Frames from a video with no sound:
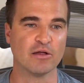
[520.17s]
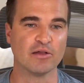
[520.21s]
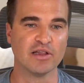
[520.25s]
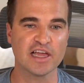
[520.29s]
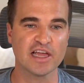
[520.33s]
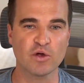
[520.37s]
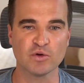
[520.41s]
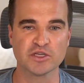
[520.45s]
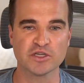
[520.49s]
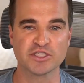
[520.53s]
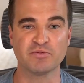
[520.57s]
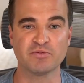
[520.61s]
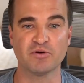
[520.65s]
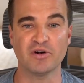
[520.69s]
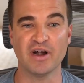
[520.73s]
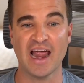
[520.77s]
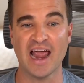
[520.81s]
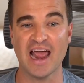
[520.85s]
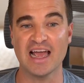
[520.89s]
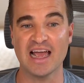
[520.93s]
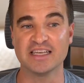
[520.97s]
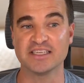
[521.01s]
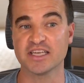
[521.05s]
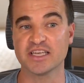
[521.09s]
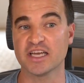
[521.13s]
Now, Link Whisper
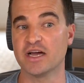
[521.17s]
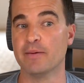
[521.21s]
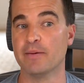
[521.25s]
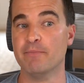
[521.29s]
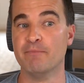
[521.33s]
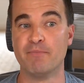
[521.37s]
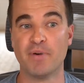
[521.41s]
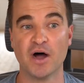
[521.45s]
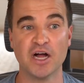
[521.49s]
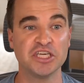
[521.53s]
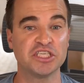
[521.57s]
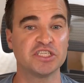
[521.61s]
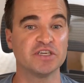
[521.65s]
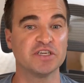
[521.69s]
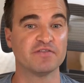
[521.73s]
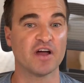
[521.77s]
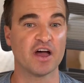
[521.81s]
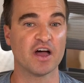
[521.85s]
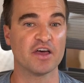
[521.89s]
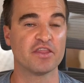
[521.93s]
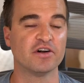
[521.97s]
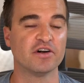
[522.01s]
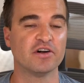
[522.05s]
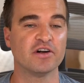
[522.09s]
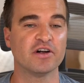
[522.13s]
has a bunch
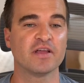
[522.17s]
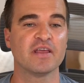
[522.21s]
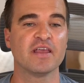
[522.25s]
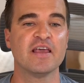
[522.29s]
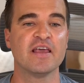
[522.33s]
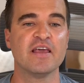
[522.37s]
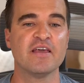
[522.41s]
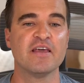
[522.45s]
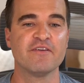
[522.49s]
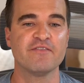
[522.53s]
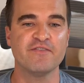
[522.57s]
of other